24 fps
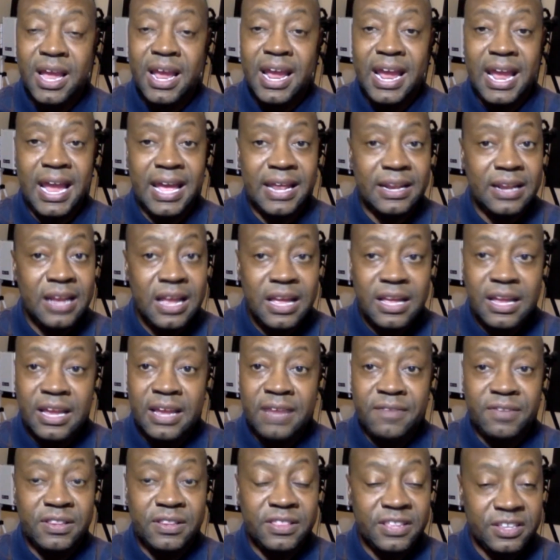And
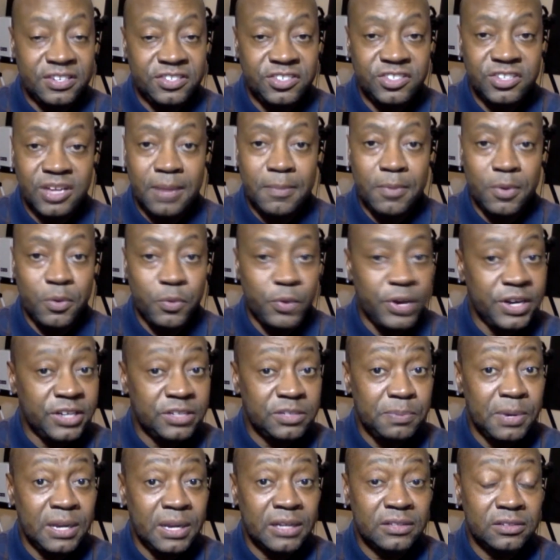even this summer, we
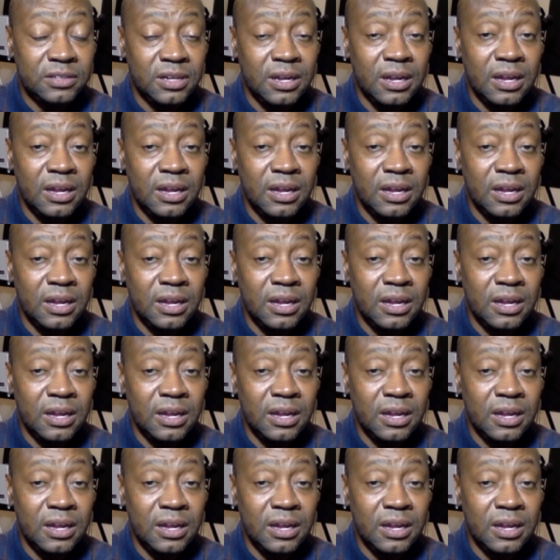expect